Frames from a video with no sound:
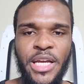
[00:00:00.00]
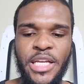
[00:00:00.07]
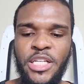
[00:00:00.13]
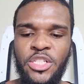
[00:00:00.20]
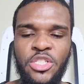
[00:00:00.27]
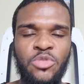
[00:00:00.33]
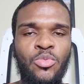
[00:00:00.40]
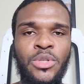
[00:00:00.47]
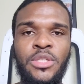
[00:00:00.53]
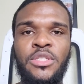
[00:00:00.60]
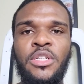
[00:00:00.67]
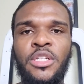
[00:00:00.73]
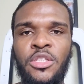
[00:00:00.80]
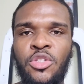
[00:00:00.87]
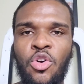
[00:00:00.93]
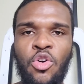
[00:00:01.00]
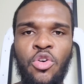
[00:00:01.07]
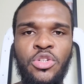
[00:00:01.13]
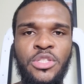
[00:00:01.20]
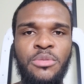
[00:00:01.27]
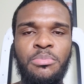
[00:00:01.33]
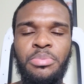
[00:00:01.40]
and he just wanted to
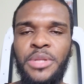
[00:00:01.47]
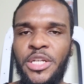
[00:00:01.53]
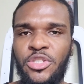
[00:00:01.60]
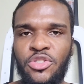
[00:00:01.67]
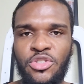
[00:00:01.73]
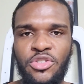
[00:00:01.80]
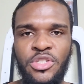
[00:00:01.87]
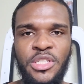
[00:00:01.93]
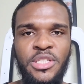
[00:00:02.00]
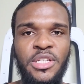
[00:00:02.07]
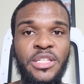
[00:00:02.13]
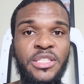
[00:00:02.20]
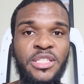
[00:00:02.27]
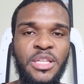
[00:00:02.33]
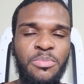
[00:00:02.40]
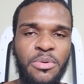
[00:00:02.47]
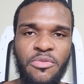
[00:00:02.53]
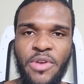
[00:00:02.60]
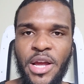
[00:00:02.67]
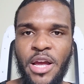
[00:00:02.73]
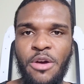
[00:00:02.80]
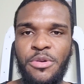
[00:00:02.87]
indulge in pleasures and sleep
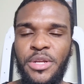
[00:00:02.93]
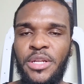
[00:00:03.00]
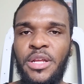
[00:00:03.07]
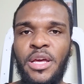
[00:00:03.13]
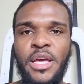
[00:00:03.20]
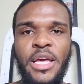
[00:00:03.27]
around